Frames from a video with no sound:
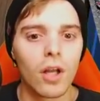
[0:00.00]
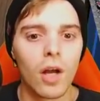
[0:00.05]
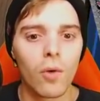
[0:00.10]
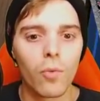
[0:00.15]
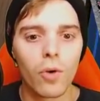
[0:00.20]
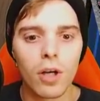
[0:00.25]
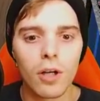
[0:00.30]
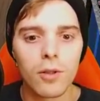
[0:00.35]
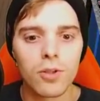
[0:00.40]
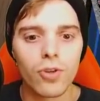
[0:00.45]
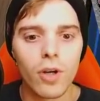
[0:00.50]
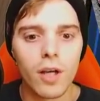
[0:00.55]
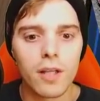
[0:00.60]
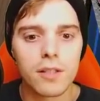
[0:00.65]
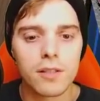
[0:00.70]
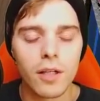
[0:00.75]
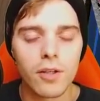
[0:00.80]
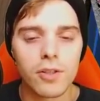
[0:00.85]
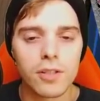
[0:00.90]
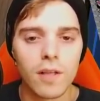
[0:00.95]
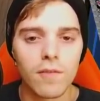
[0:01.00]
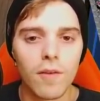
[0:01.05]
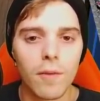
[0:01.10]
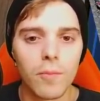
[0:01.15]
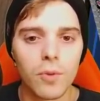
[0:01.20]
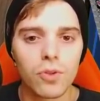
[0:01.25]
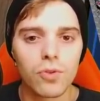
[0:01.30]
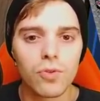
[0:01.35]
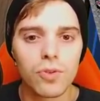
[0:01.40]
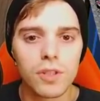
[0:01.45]
And we're gonna try and set ourselves
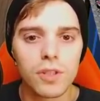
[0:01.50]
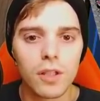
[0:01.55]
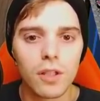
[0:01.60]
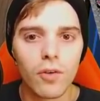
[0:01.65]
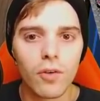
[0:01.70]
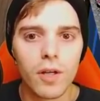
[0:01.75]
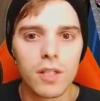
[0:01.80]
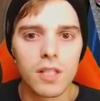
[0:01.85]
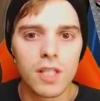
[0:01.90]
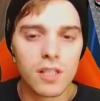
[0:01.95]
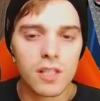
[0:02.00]
up with two Cinderace.